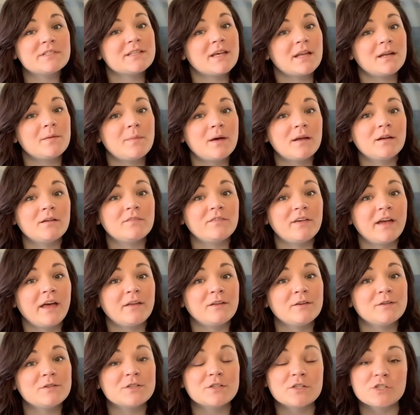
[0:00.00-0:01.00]
sentimental
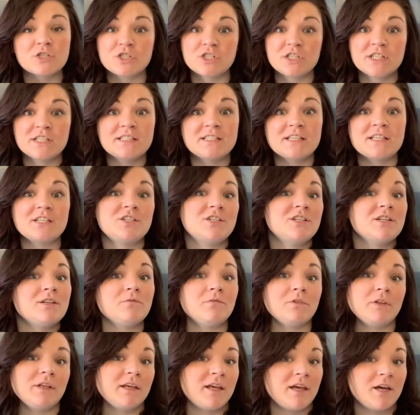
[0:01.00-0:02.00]
value to her. She said she
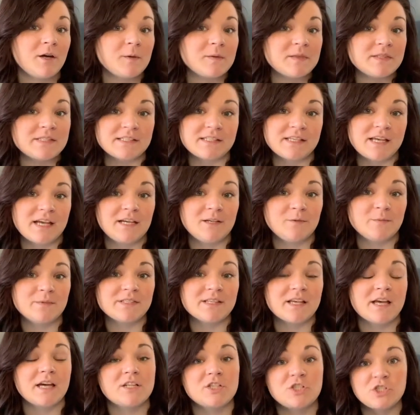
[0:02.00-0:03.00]
didn't really care what the saying was
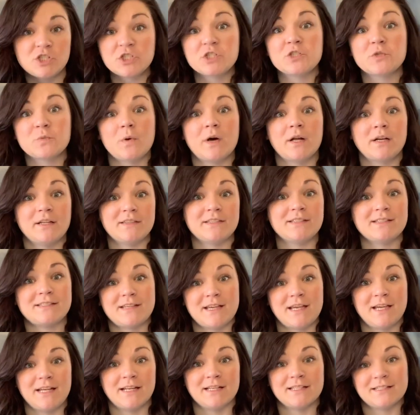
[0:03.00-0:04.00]
on. She just wanted the
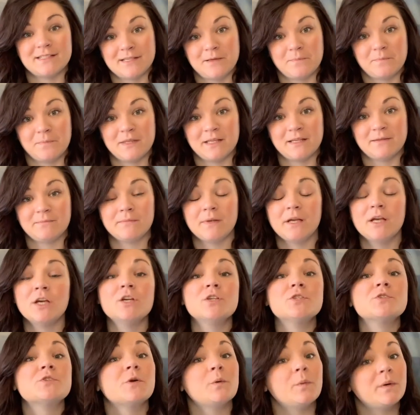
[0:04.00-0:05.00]
saying on something.
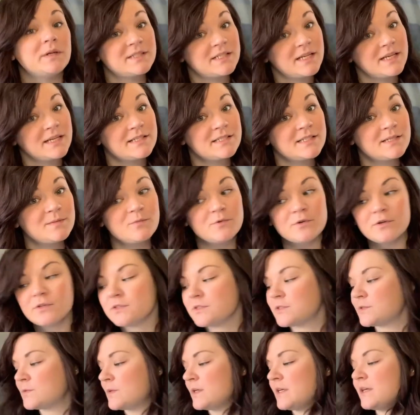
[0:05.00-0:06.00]
So I went to AC Moore
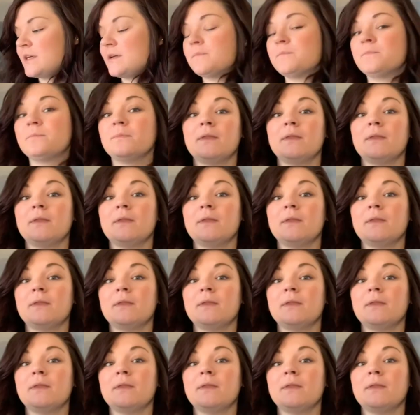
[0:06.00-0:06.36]
this week